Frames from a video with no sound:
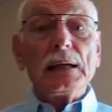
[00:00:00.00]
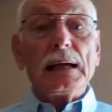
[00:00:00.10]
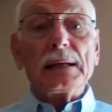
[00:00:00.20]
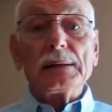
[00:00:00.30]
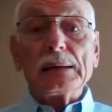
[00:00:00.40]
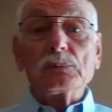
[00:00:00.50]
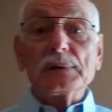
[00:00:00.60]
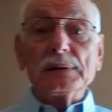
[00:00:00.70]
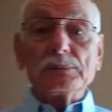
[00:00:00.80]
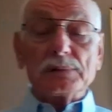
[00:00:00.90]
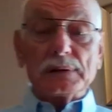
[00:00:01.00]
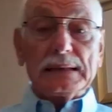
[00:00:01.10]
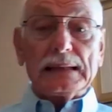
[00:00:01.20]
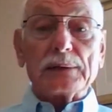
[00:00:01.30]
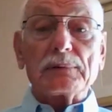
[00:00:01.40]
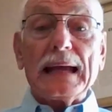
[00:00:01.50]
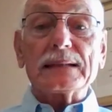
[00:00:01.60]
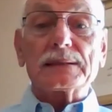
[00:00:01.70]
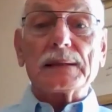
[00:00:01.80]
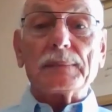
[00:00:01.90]
Uh, and we we get
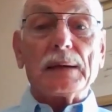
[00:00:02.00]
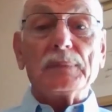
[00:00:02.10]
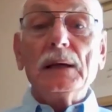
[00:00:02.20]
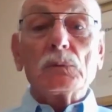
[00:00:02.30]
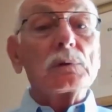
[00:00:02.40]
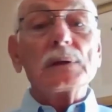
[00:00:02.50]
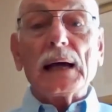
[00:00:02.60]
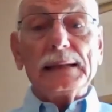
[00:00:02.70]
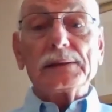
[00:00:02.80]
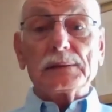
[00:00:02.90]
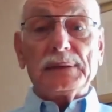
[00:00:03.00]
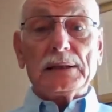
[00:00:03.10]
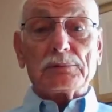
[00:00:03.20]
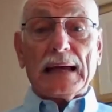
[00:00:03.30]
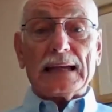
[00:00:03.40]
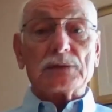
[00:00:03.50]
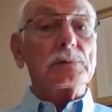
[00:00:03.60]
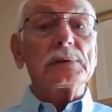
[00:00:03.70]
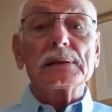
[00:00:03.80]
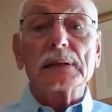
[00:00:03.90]
harassed some of them. We're not here to be harassed.
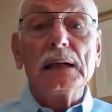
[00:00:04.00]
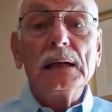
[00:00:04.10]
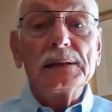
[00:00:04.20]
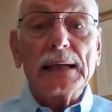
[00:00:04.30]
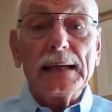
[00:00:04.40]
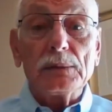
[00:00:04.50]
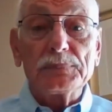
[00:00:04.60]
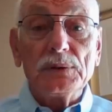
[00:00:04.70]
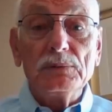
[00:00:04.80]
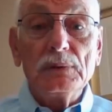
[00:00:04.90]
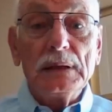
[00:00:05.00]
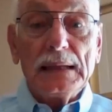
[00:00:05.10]
We're here to to help you